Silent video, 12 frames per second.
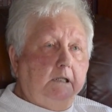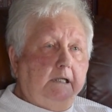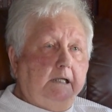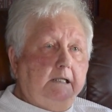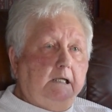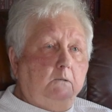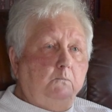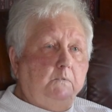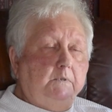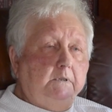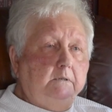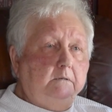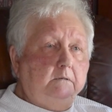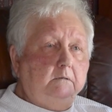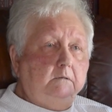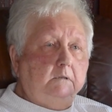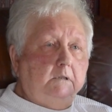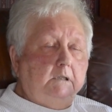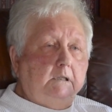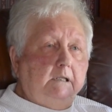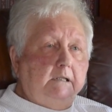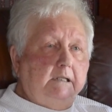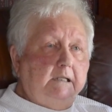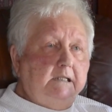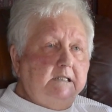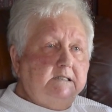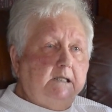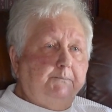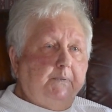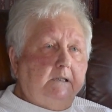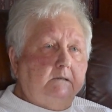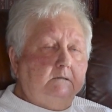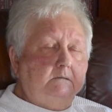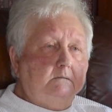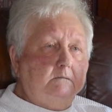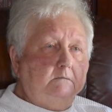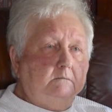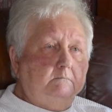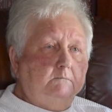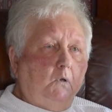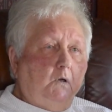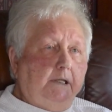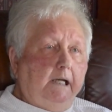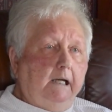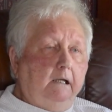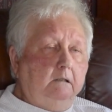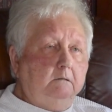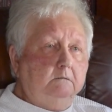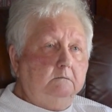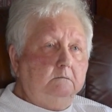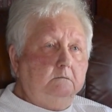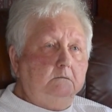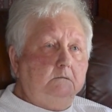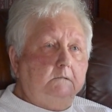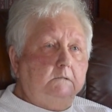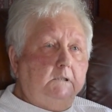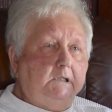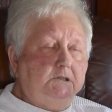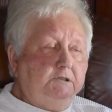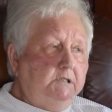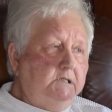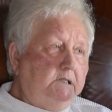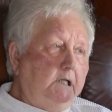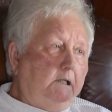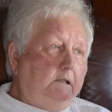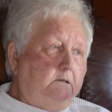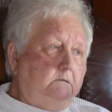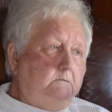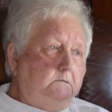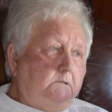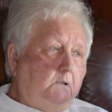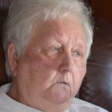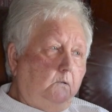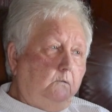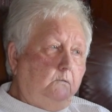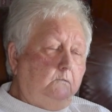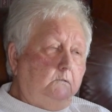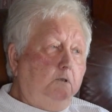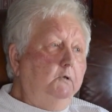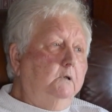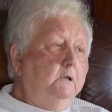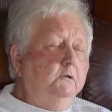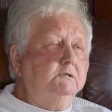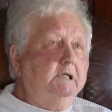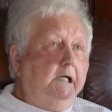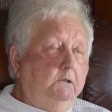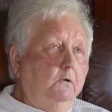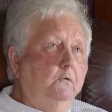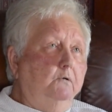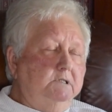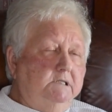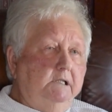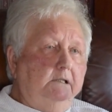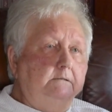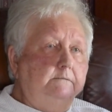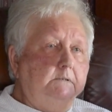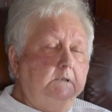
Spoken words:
And I got one that lives up in Mardella, and she's got a daughter. She's got a daughter and a son.